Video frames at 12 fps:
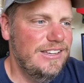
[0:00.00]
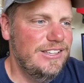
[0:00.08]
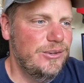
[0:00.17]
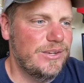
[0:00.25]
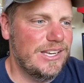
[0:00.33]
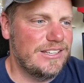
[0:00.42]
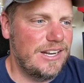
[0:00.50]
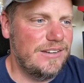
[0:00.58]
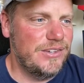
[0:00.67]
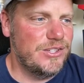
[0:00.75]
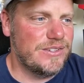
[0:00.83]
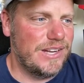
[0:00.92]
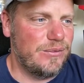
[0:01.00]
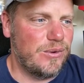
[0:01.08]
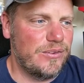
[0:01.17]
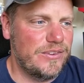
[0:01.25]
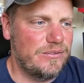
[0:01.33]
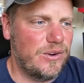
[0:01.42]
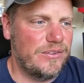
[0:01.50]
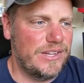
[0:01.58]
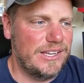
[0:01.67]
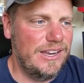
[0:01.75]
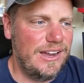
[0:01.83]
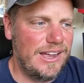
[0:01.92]
You would get a ton of views for that four
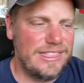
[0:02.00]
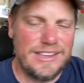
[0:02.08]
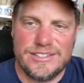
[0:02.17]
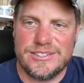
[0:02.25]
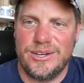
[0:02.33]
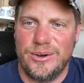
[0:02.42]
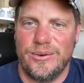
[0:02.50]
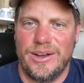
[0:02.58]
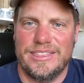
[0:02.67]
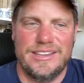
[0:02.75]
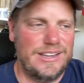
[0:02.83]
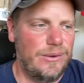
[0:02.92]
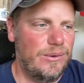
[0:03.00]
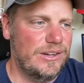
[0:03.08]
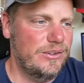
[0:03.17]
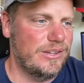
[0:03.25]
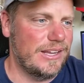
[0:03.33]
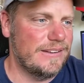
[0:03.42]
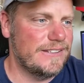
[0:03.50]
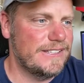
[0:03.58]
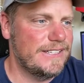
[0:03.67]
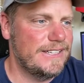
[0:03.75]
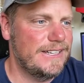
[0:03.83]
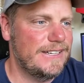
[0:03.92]
fifty. Yeah, I think so. I think I to do that.
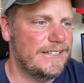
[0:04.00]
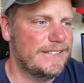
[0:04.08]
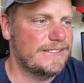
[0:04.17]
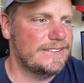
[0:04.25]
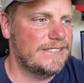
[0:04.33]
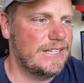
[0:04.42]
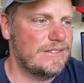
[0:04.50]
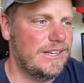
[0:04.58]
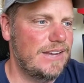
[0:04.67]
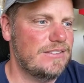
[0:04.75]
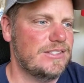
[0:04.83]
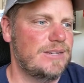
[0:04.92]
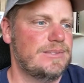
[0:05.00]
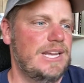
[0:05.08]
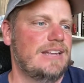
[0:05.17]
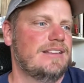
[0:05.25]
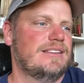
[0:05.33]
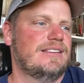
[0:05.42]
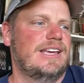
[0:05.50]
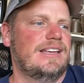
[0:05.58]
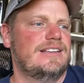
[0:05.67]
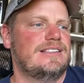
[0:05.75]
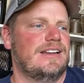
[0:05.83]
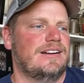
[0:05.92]
Uh, thanks to live streams. Hey, take it
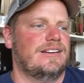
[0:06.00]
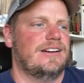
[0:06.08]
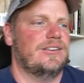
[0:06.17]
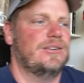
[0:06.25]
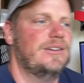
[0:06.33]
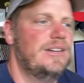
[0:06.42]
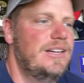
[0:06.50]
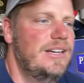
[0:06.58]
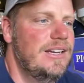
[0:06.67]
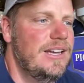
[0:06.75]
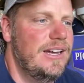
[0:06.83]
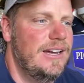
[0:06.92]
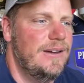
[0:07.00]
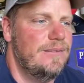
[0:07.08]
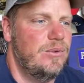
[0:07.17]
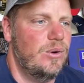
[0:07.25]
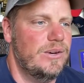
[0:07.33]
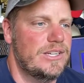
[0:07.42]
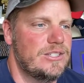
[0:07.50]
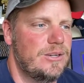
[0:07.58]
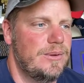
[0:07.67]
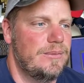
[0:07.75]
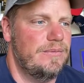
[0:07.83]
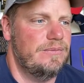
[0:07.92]
easy there, Duggo. Um, four rings
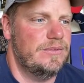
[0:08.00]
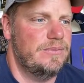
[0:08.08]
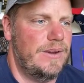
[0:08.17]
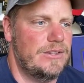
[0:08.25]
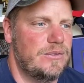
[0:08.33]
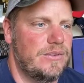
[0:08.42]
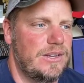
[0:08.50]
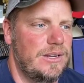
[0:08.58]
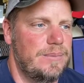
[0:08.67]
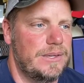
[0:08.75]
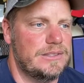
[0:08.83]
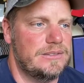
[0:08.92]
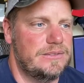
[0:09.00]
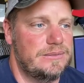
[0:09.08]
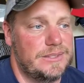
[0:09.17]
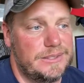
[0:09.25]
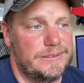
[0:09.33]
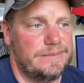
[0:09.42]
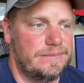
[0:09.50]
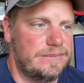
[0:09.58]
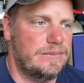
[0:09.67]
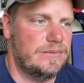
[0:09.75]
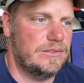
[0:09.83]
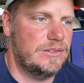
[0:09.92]
should have been special for the Olympics. Yeah.
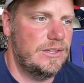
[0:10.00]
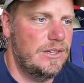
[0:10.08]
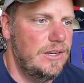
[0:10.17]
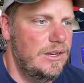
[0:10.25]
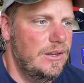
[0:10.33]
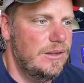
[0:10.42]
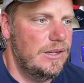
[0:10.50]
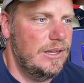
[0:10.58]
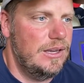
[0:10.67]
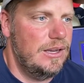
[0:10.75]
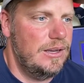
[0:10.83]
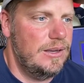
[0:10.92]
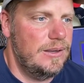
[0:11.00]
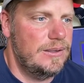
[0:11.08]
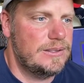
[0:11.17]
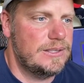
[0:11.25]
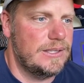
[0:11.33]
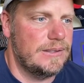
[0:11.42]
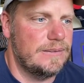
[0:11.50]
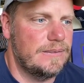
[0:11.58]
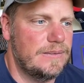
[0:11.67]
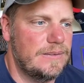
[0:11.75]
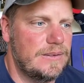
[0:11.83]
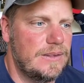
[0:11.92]
Uh, let's see.
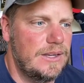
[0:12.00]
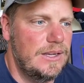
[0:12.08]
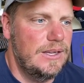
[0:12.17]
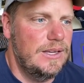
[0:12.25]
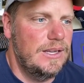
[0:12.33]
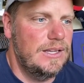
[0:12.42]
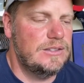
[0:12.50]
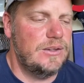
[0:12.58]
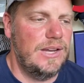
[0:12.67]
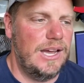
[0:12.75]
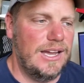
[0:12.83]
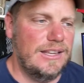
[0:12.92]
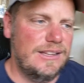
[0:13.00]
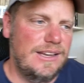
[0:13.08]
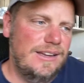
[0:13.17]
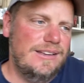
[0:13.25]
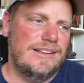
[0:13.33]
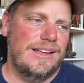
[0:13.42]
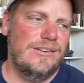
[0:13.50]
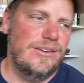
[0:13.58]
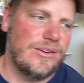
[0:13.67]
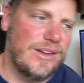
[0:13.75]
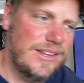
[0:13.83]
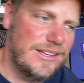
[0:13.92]
So, yeah, I, I, I don't
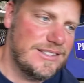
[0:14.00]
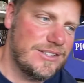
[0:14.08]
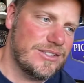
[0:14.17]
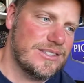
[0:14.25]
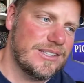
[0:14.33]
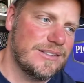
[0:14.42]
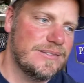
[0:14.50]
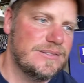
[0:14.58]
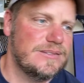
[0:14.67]
know. I think it's interesting.